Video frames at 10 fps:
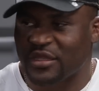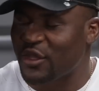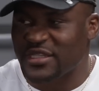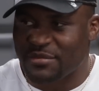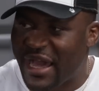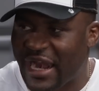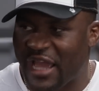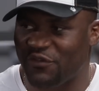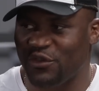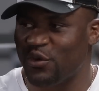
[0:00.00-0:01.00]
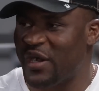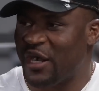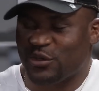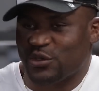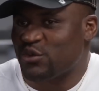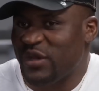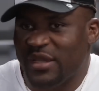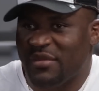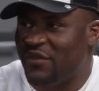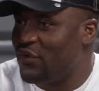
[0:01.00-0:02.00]
Doesn't matter if you know how to
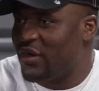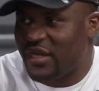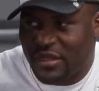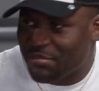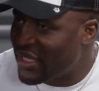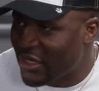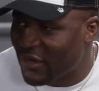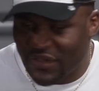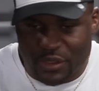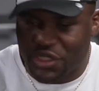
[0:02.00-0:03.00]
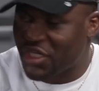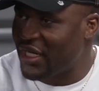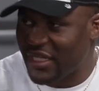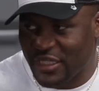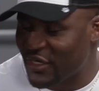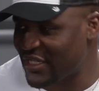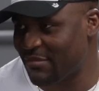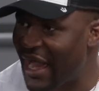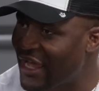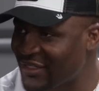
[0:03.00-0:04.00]
swim. If you're in the middle of the ocean, it doesn't
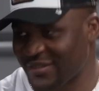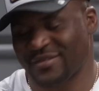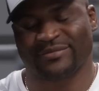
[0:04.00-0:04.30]
matter.